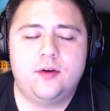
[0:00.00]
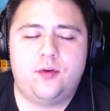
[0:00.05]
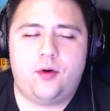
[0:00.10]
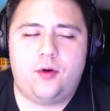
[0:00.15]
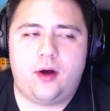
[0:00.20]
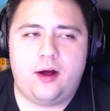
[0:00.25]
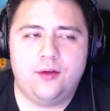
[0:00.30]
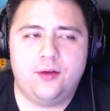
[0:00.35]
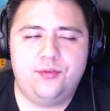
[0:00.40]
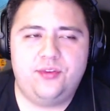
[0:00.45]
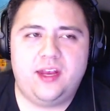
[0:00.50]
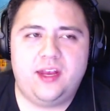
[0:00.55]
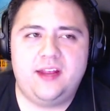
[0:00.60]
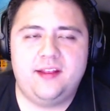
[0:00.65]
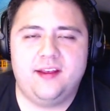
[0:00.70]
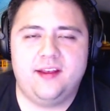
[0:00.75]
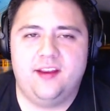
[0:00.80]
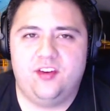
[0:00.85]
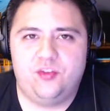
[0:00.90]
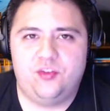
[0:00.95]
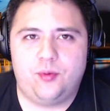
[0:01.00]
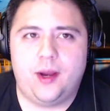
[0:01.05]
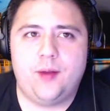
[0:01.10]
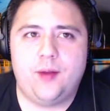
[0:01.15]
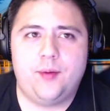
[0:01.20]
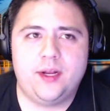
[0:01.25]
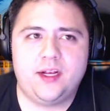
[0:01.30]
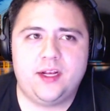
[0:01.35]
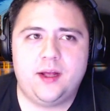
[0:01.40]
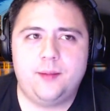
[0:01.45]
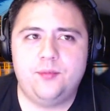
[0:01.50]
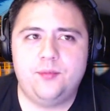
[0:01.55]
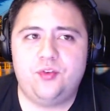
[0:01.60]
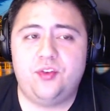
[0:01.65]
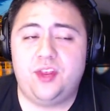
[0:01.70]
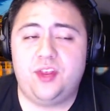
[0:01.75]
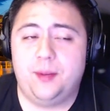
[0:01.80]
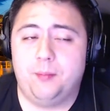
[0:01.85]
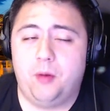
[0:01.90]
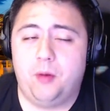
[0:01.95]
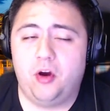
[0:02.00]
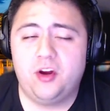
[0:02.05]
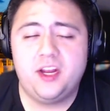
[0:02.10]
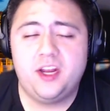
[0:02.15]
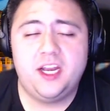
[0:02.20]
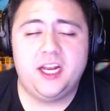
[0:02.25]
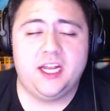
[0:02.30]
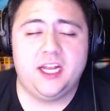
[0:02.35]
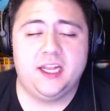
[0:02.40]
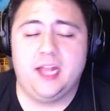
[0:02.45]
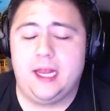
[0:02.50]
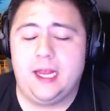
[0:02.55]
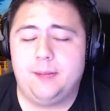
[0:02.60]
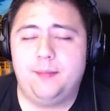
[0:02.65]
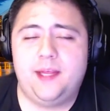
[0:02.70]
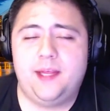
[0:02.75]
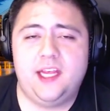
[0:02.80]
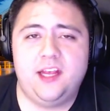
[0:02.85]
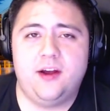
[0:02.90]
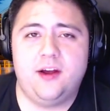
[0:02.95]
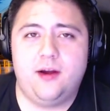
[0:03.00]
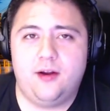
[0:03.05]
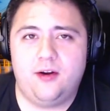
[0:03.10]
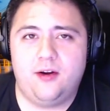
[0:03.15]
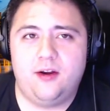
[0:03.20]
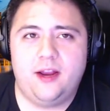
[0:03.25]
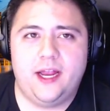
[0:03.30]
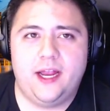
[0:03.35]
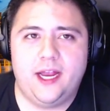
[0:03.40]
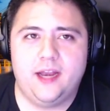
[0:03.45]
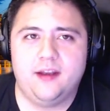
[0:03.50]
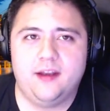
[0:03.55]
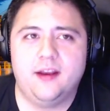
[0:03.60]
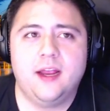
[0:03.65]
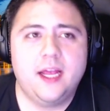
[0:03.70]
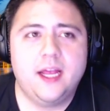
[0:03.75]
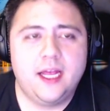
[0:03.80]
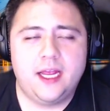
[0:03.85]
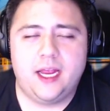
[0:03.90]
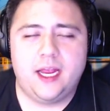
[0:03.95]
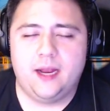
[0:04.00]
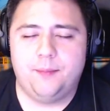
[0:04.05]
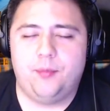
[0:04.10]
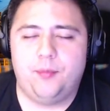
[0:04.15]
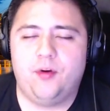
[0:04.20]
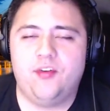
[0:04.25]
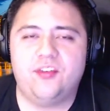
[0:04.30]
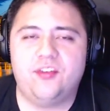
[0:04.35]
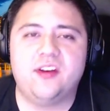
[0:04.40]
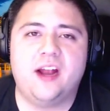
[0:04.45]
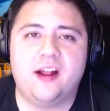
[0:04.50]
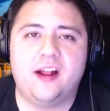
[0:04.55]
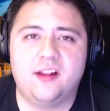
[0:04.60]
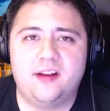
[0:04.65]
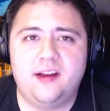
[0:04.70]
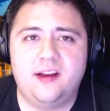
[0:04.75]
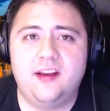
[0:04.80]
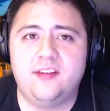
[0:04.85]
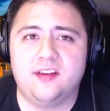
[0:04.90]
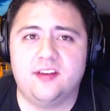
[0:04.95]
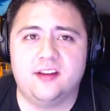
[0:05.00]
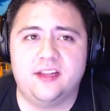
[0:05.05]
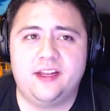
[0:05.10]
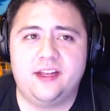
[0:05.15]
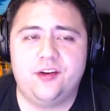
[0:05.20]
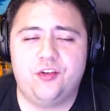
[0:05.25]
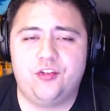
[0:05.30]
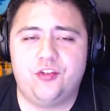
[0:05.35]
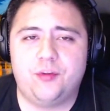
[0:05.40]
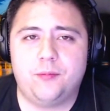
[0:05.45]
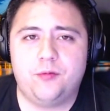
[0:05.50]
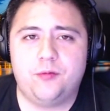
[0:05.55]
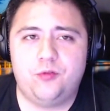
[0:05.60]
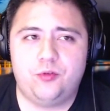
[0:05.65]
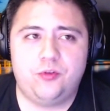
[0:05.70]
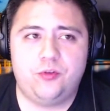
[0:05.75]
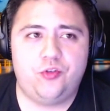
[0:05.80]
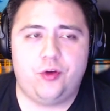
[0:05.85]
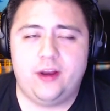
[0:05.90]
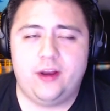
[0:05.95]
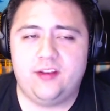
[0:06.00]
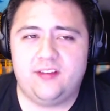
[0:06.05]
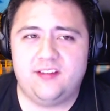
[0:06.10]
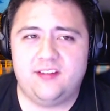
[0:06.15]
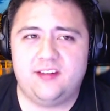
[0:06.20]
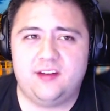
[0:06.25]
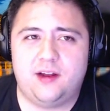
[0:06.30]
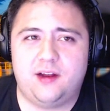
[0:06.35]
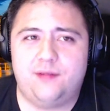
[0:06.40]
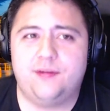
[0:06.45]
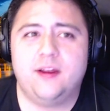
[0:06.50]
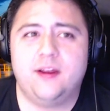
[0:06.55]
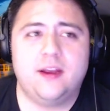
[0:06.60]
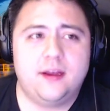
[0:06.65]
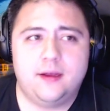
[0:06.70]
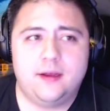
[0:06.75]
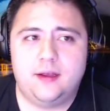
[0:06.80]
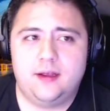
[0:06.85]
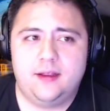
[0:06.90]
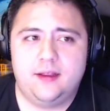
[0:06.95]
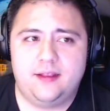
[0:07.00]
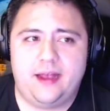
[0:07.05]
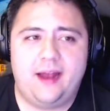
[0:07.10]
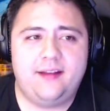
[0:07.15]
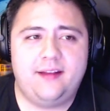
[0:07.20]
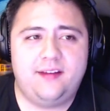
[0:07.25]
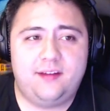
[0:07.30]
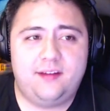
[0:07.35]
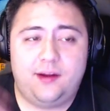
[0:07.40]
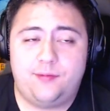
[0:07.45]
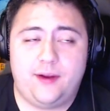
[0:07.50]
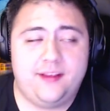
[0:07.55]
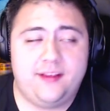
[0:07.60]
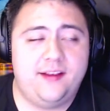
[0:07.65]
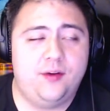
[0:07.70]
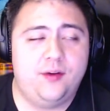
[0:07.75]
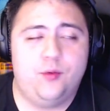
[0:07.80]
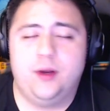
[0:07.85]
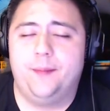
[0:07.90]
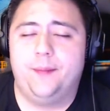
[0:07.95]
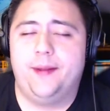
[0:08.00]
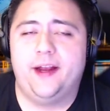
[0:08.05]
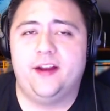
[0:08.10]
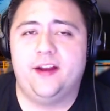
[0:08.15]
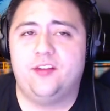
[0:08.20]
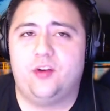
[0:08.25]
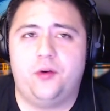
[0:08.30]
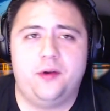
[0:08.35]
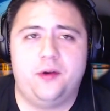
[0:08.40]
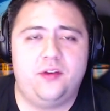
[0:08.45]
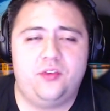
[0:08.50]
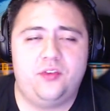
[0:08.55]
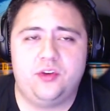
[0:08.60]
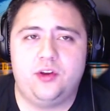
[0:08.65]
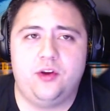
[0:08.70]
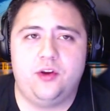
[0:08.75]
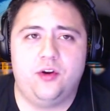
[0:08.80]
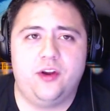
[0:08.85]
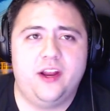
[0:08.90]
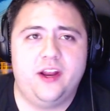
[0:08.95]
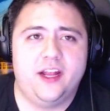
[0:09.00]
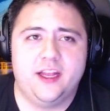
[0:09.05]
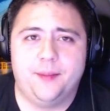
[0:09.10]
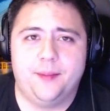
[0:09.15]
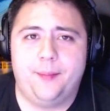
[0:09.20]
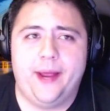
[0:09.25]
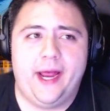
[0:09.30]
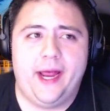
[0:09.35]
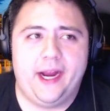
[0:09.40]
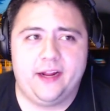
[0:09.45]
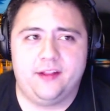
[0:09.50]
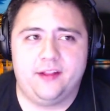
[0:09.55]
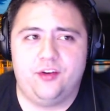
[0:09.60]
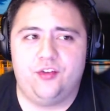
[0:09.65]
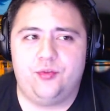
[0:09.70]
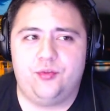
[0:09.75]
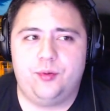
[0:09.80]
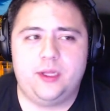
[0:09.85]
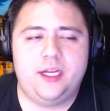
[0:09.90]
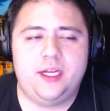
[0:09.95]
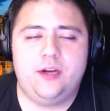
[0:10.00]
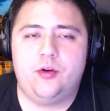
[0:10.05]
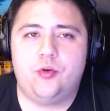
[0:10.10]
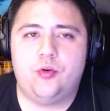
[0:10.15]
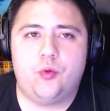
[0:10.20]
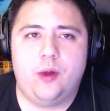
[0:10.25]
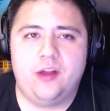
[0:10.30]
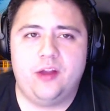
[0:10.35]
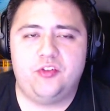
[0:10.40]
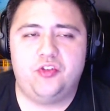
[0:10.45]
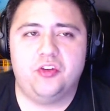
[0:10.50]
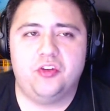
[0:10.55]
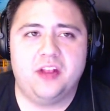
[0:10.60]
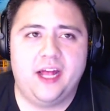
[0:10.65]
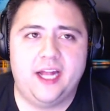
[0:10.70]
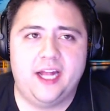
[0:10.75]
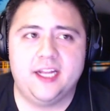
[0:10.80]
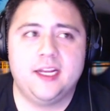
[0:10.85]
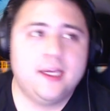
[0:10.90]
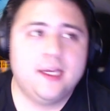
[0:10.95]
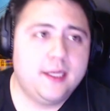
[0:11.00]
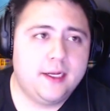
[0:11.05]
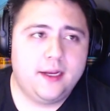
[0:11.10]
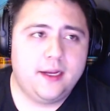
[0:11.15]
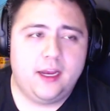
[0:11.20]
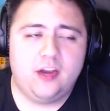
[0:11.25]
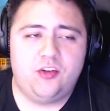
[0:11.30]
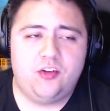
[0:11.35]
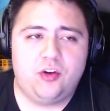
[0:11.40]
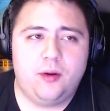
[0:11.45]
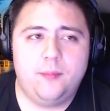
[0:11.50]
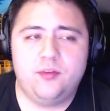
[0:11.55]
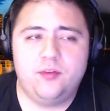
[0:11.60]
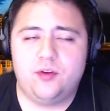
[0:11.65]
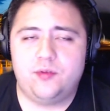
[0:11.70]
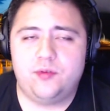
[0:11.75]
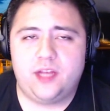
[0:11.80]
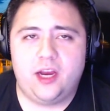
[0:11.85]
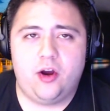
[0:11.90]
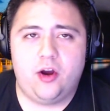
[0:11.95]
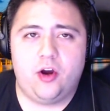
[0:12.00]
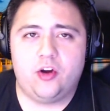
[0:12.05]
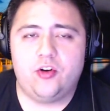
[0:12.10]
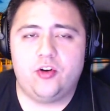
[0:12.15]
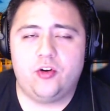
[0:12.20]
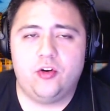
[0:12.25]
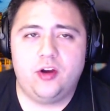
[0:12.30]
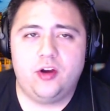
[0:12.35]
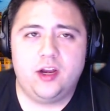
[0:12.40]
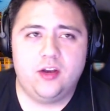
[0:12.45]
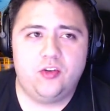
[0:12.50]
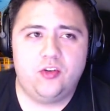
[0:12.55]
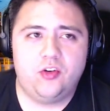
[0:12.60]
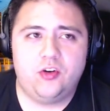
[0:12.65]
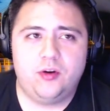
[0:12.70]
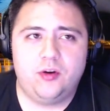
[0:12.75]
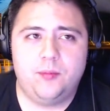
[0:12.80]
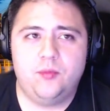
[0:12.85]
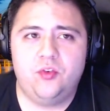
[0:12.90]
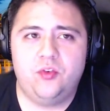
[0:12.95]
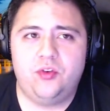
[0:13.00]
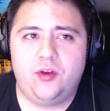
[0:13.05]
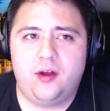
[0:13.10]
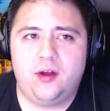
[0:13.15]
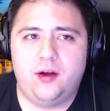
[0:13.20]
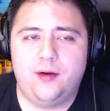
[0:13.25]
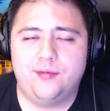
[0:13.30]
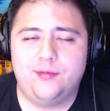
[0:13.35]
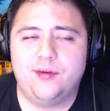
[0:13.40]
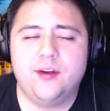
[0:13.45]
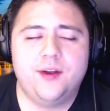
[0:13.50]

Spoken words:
I'll say this, right, when it comes to the marketing and like PR and personalities and leadership traits and stuff, that stuff I think Winnipeg has already secured in the bag. There's really no question that in terms of character, in terms of